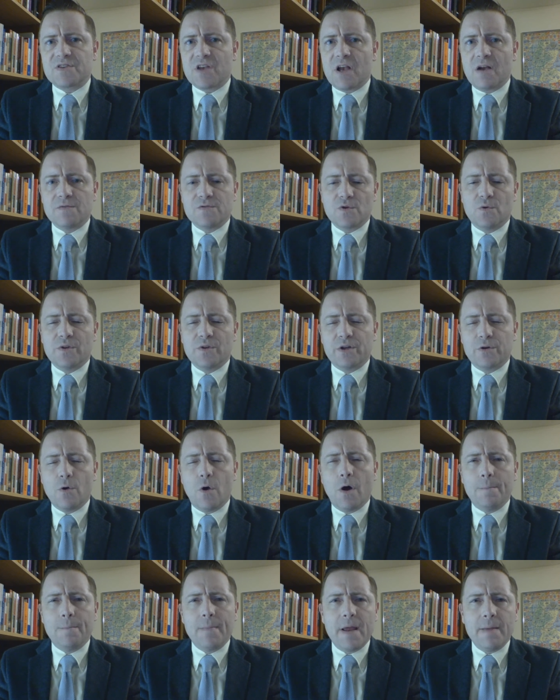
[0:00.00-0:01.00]
I was only
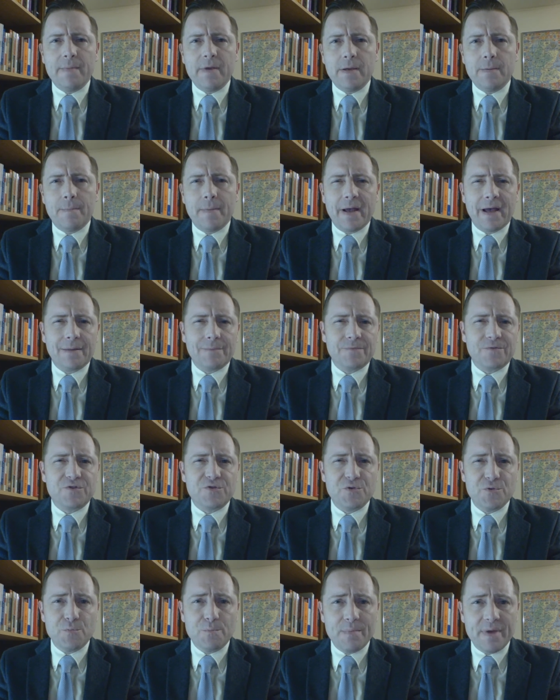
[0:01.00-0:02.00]
gone maybe about
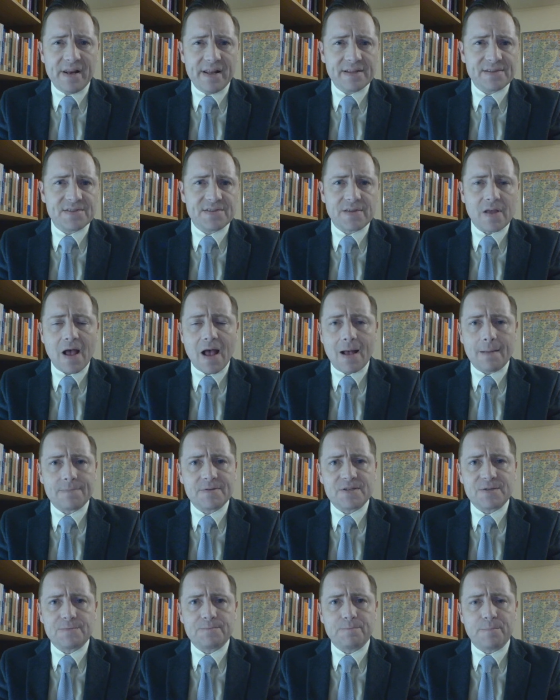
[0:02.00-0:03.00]
two minutes
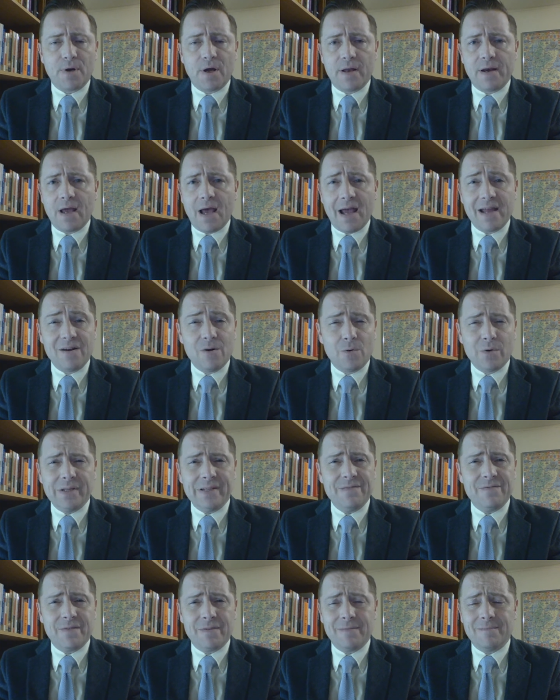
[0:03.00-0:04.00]
tops, but I don't
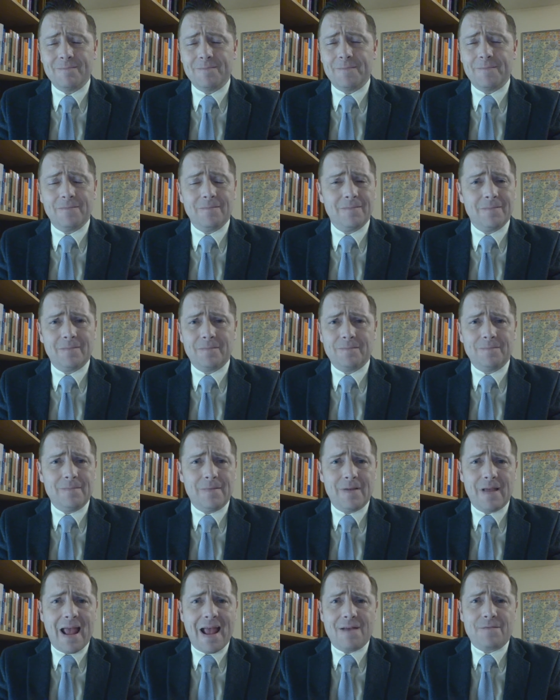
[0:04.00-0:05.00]
even
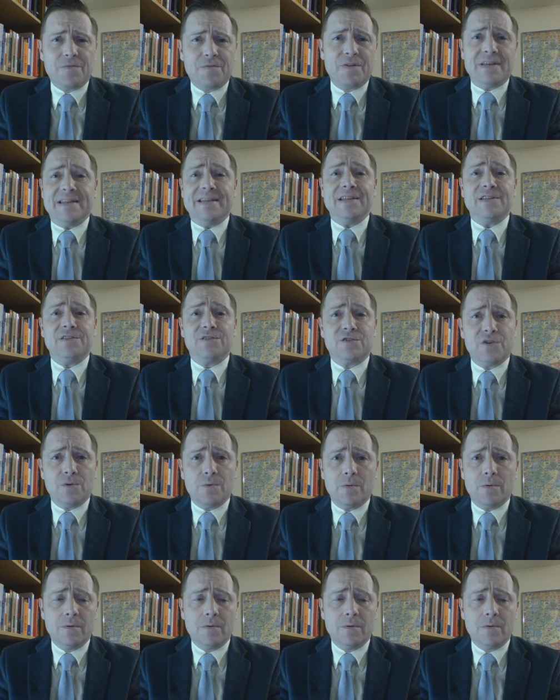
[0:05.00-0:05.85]
have the need to.